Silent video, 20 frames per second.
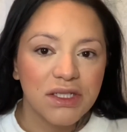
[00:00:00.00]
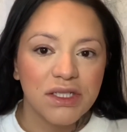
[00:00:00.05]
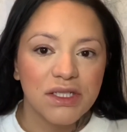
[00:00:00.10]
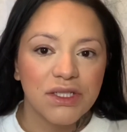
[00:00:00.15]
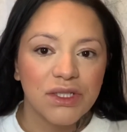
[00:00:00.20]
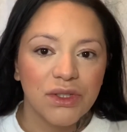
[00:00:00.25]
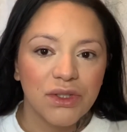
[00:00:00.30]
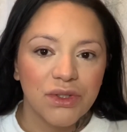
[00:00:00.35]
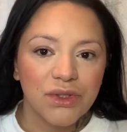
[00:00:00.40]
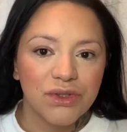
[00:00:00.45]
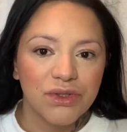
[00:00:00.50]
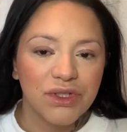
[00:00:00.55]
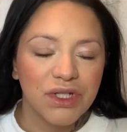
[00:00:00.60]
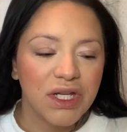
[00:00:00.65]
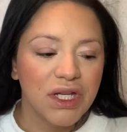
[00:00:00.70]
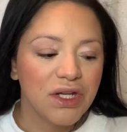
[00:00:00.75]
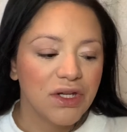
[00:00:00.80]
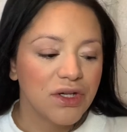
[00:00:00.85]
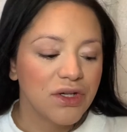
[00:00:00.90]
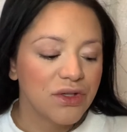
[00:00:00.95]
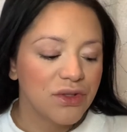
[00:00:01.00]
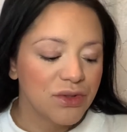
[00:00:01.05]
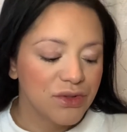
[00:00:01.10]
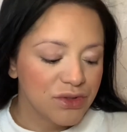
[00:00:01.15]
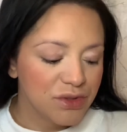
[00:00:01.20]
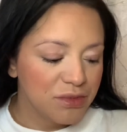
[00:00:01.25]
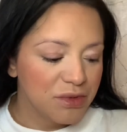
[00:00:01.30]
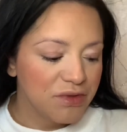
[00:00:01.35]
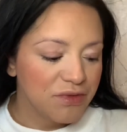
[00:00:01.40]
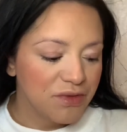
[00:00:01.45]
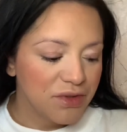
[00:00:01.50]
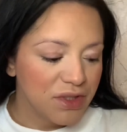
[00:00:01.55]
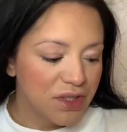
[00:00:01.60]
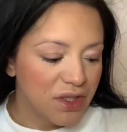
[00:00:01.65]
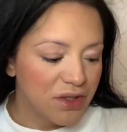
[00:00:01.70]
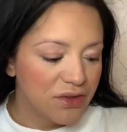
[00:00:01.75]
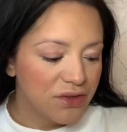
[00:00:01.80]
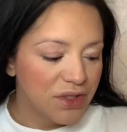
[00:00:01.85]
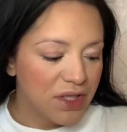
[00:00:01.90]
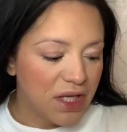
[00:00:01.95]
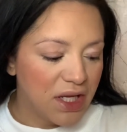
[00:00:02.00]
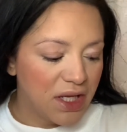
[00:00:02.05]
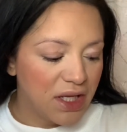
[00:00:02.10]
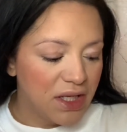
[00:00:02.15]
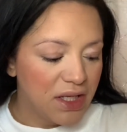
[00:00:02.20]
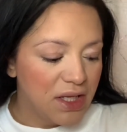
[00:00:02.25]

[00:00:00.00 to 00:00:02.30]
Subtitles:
So those are here. Those will be for another day.